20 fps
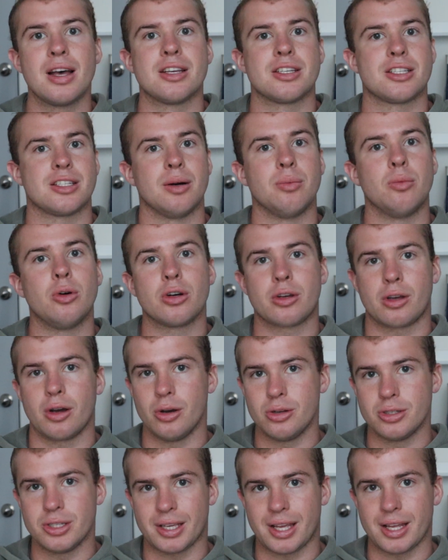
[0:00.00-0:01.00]
somewhat
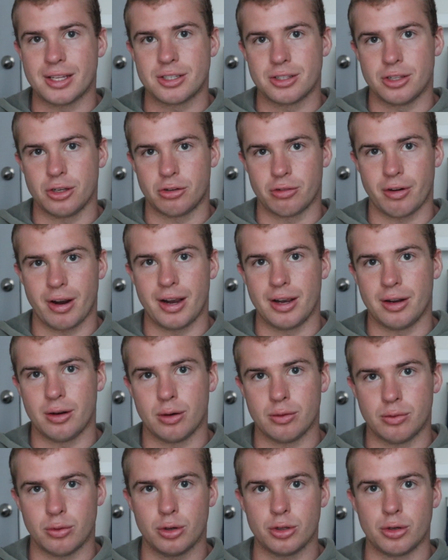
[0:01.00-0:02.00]
goes against the grain
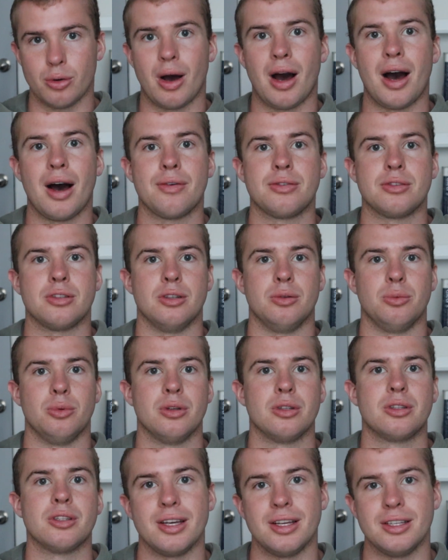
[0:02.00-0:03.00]
of what you're after
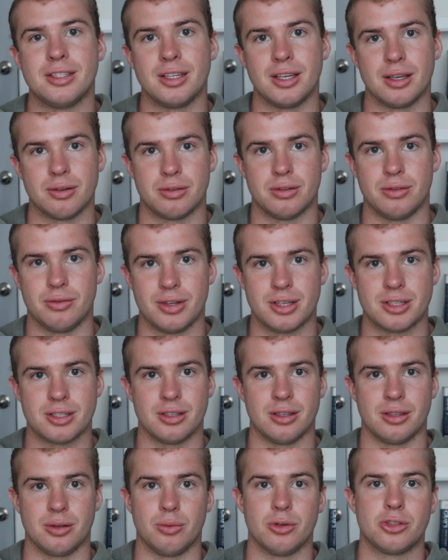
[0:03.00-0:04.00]
with ETF investing,